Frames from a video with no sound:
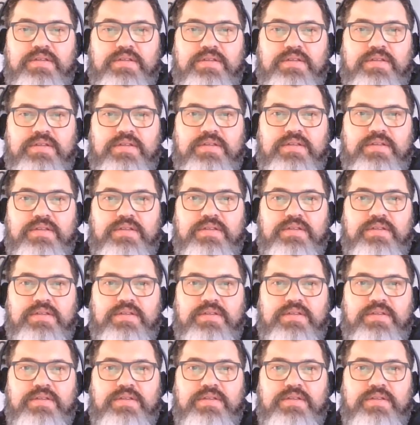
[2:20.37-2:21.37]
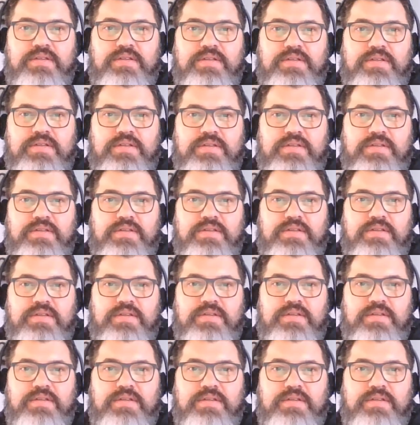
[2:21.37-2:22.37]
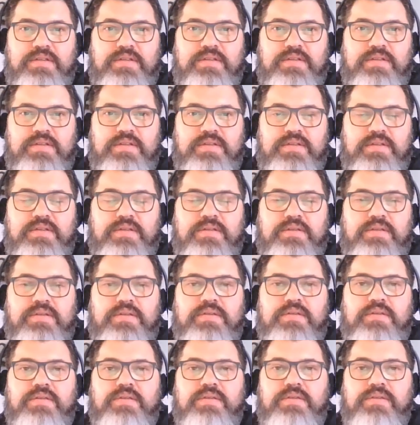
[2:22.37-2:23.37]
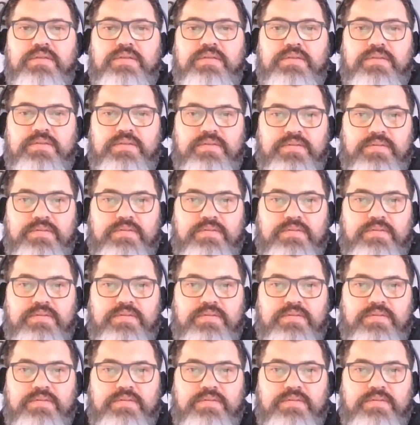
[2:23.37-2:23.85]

(silent)